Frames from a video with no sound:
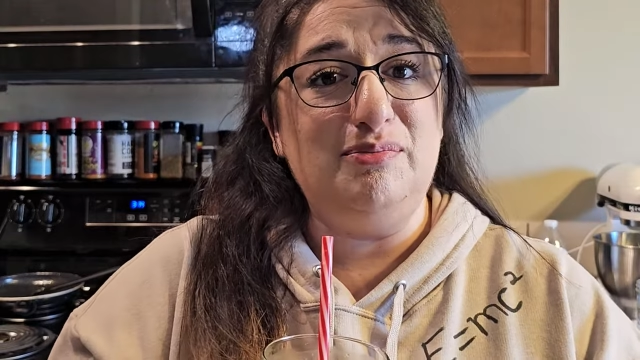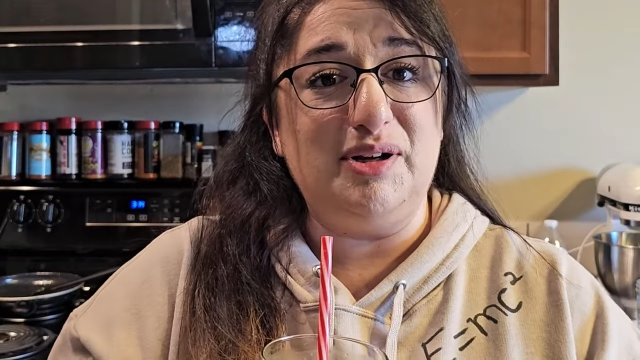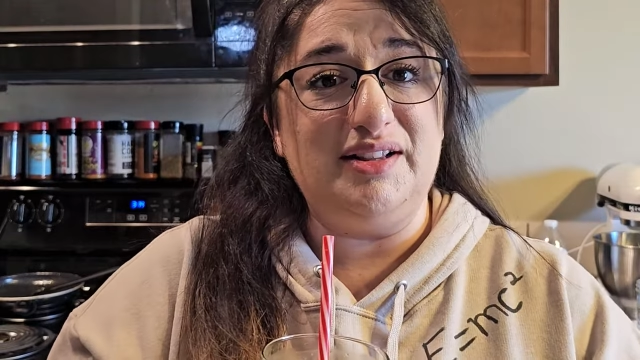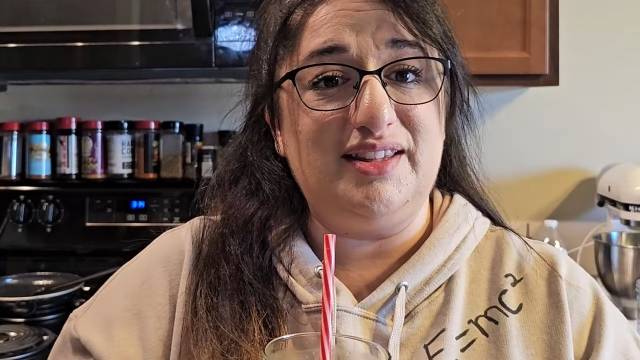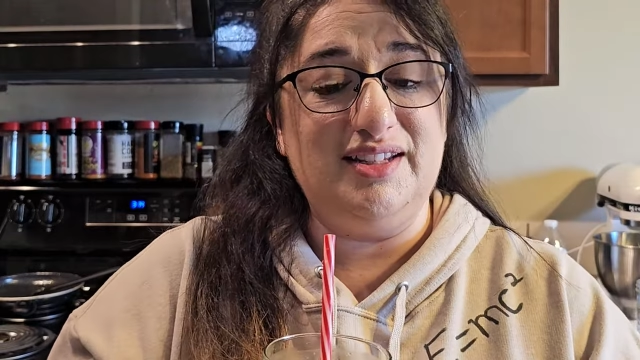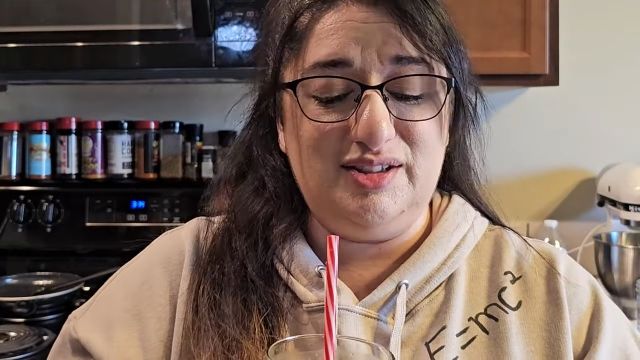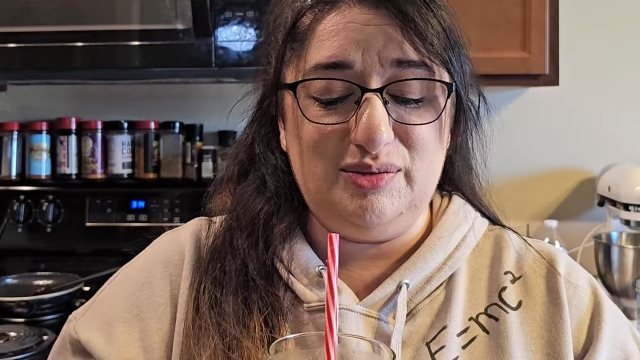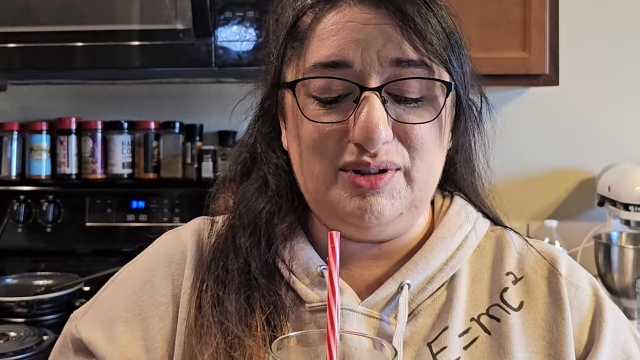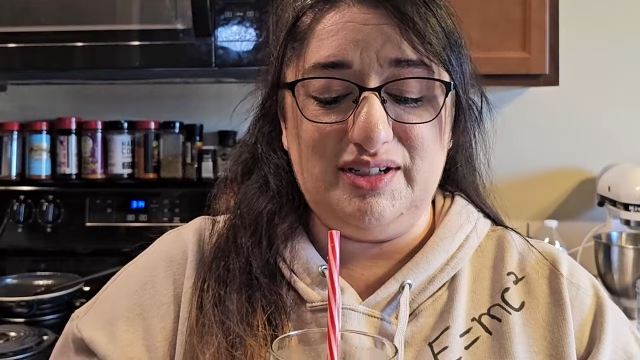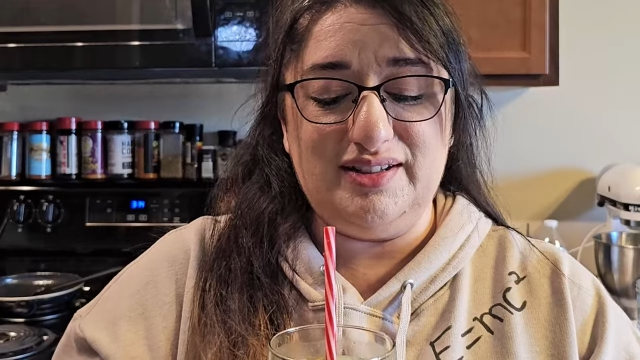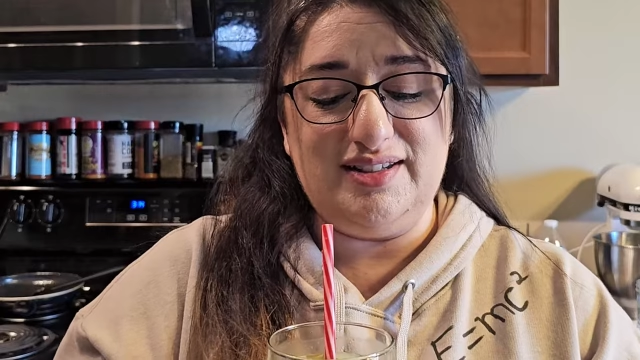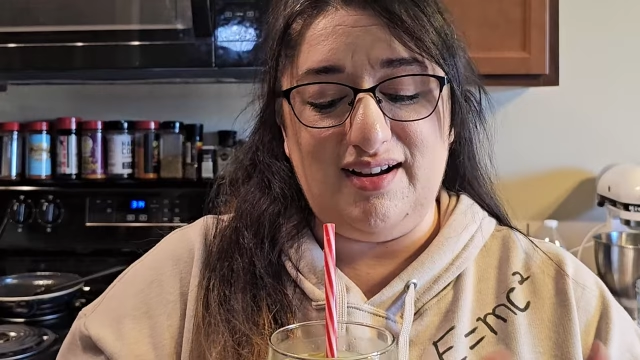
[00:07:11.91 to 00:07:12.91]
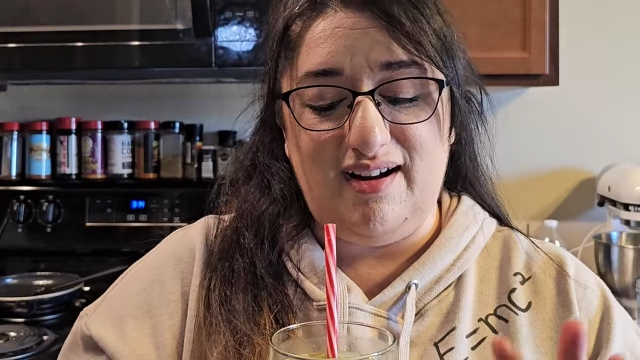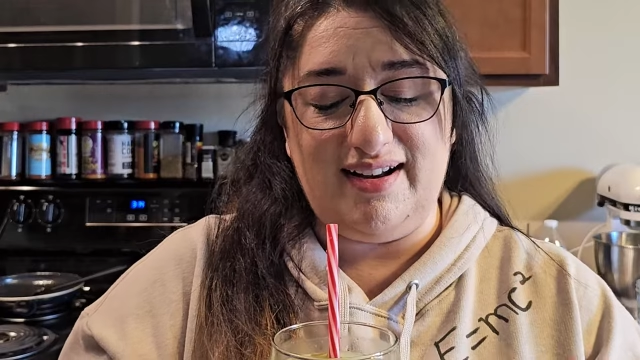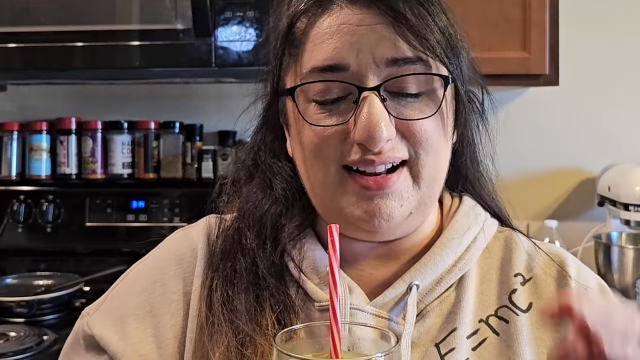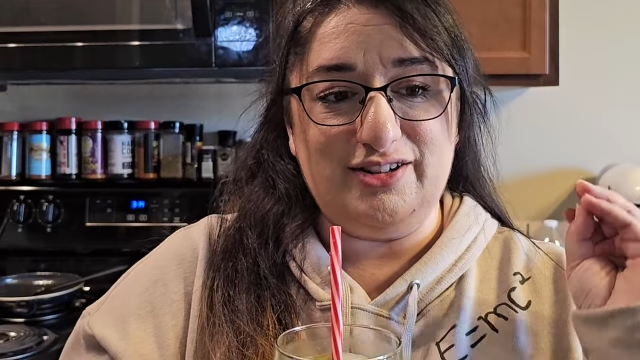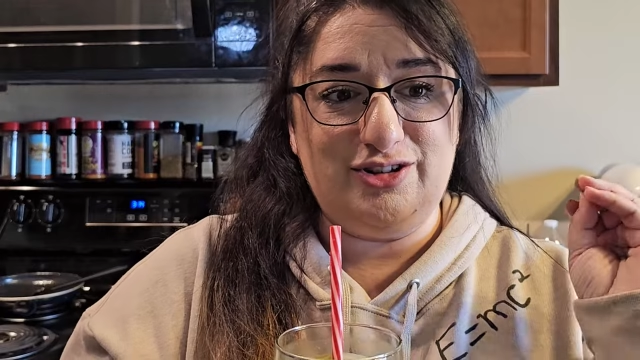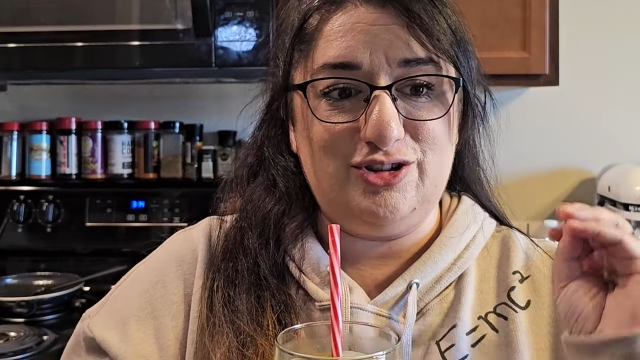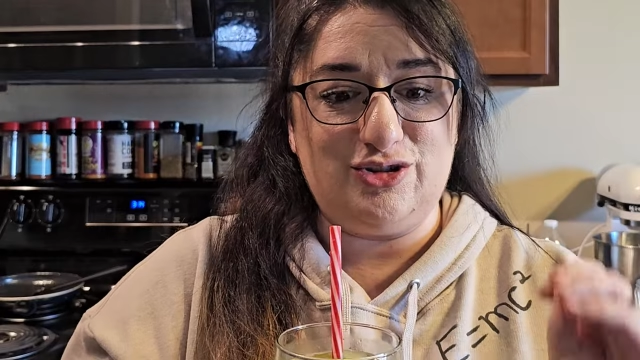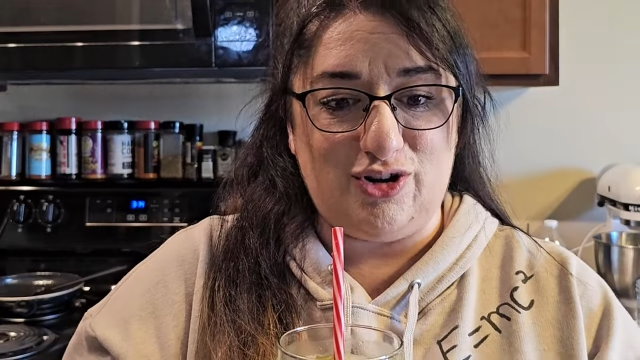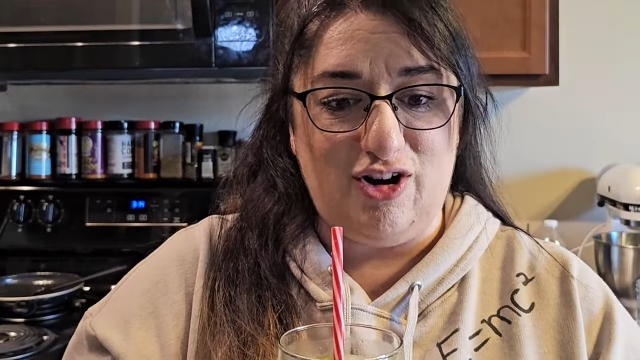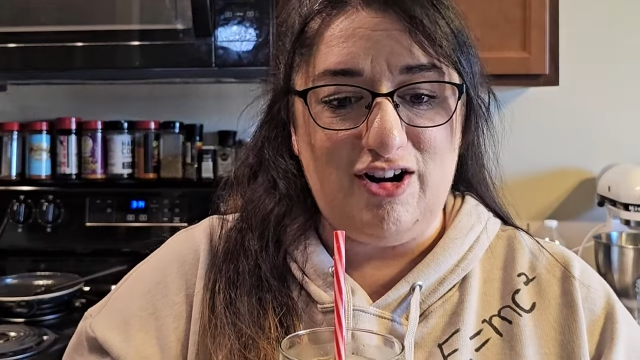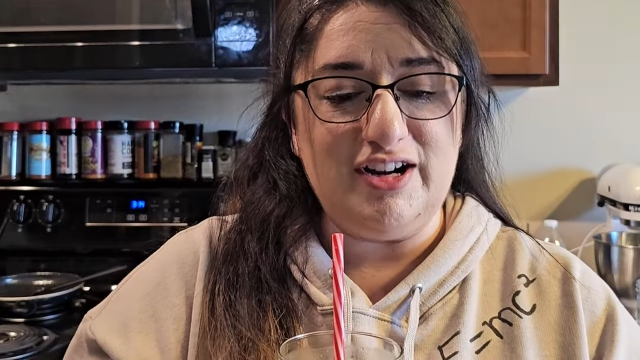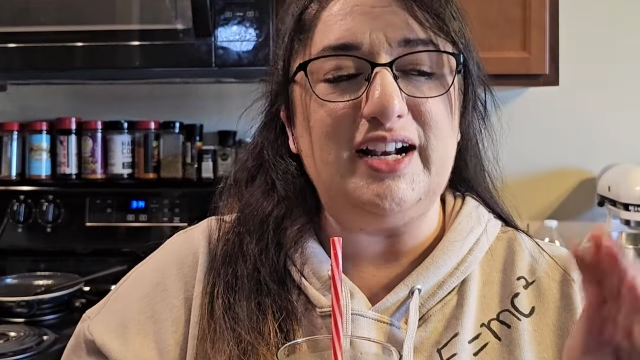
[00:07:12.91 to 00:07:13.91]
but this one is not as
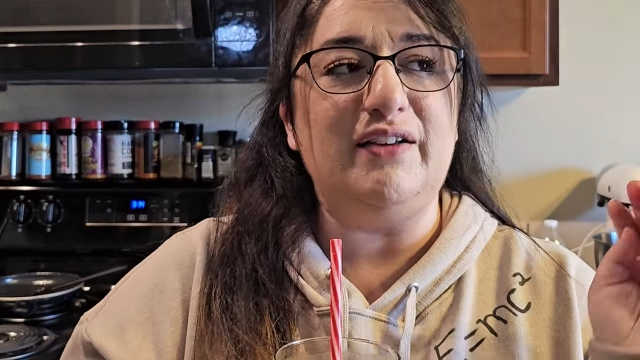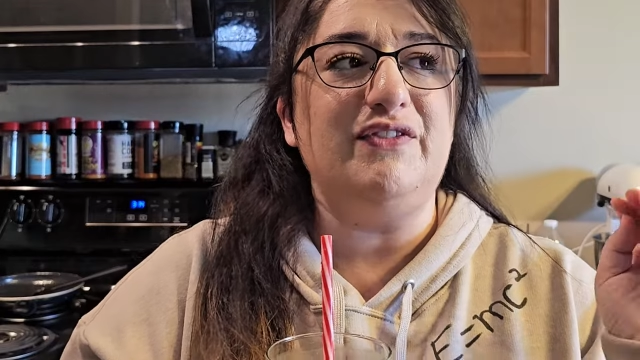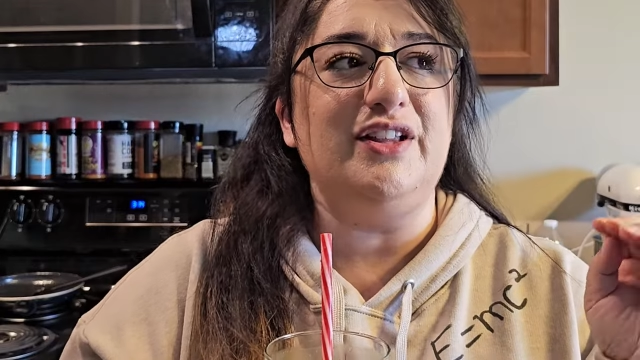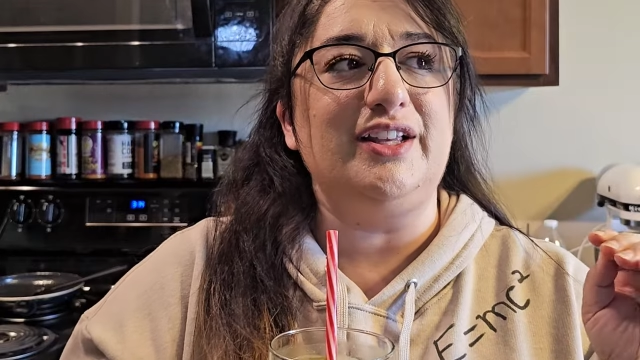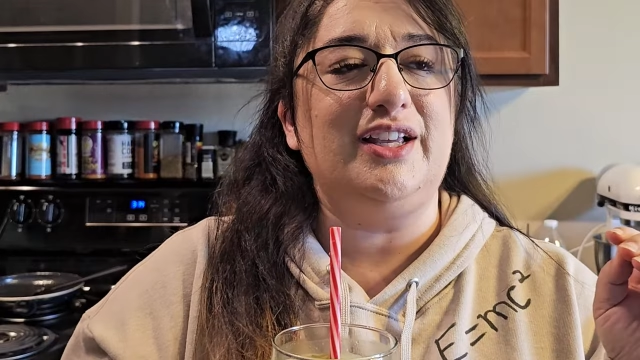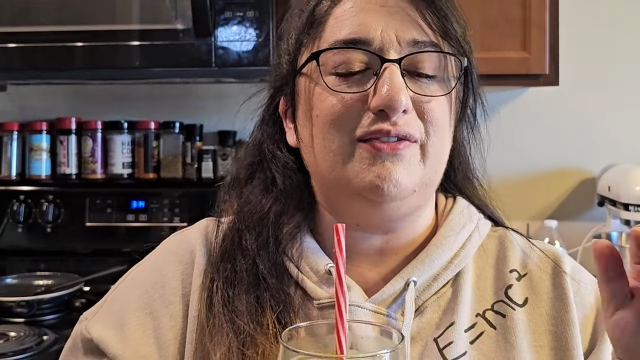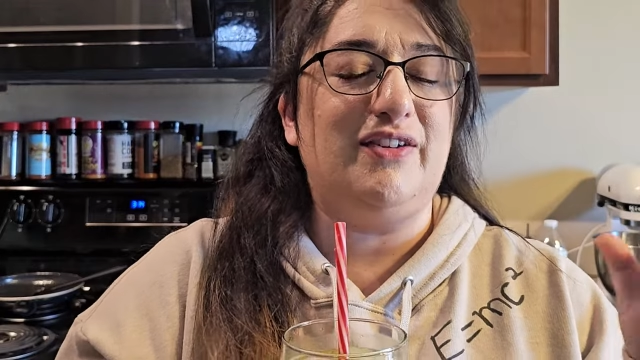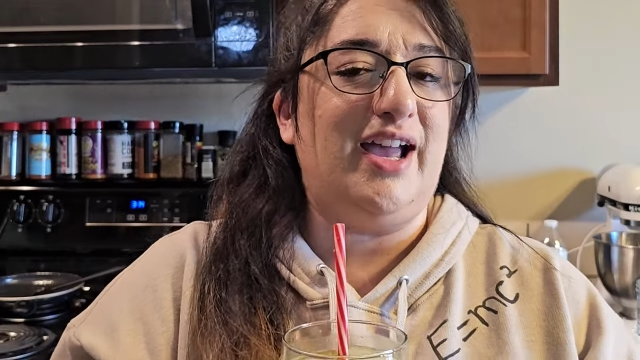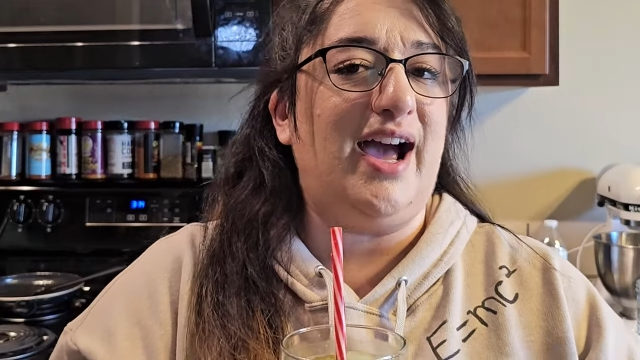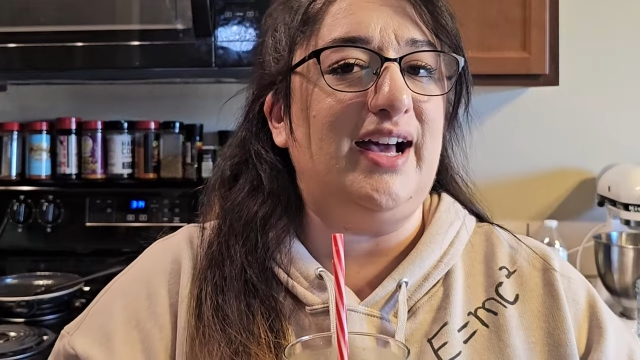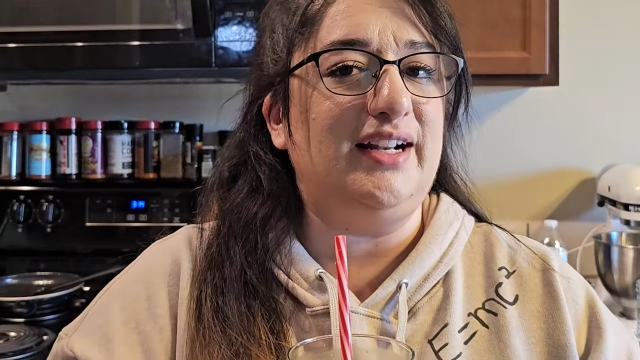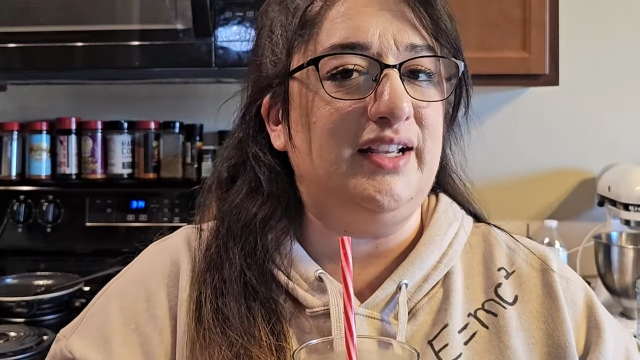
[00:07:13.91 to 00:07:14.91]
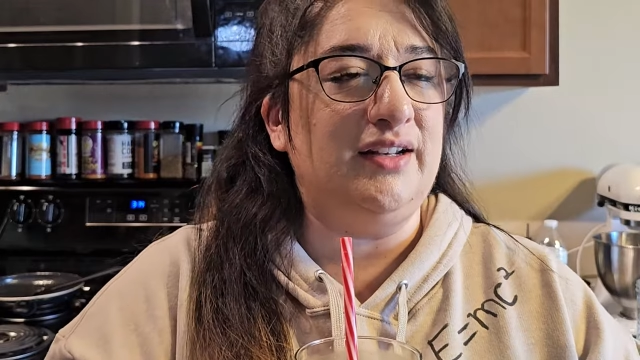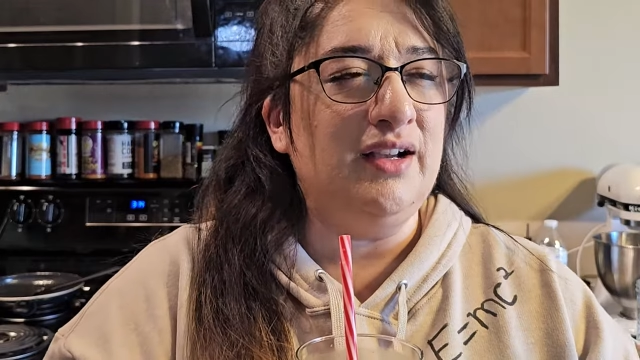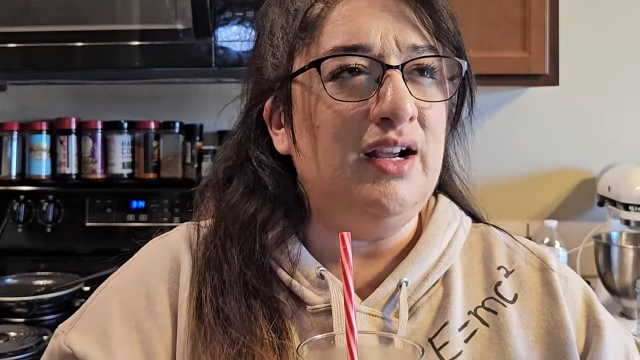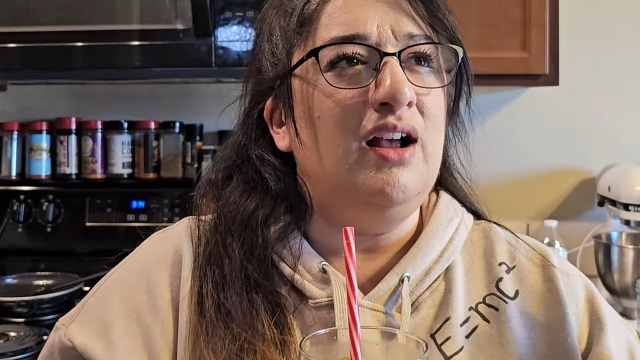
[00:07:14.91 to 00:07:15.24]
strong and I feel like if I added